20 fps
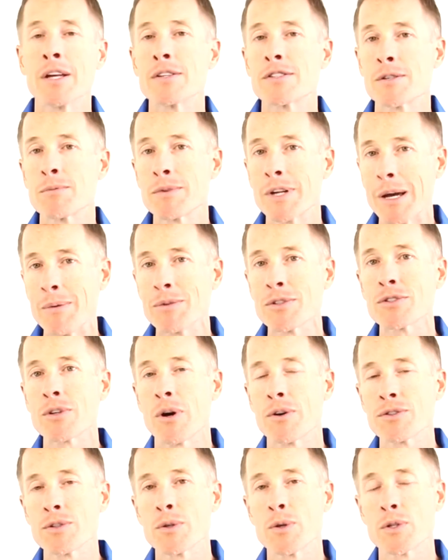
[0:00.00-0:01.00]
Sometimes it's
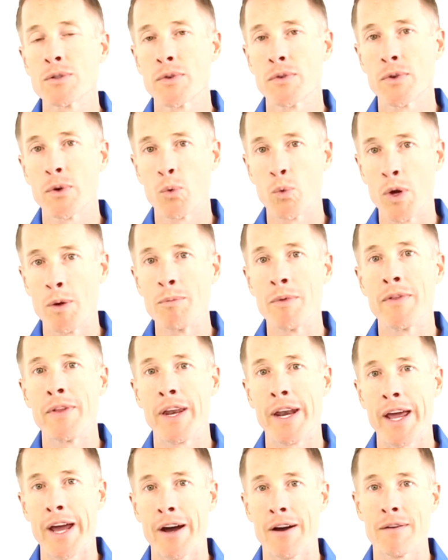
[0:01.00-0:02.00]
also useful for women
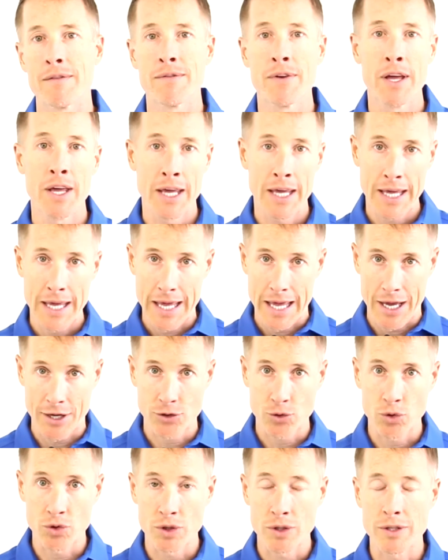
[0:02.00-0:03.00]
that have
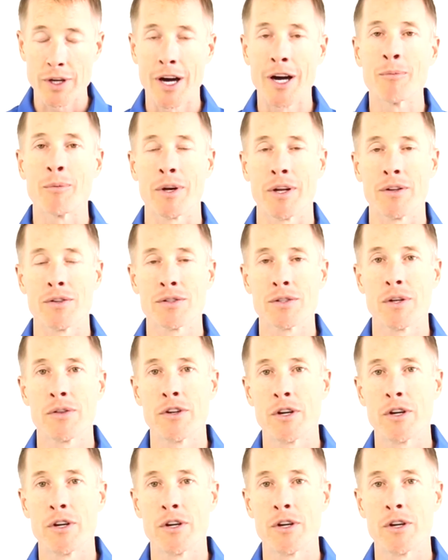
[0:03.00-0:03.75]
estrogen dominance.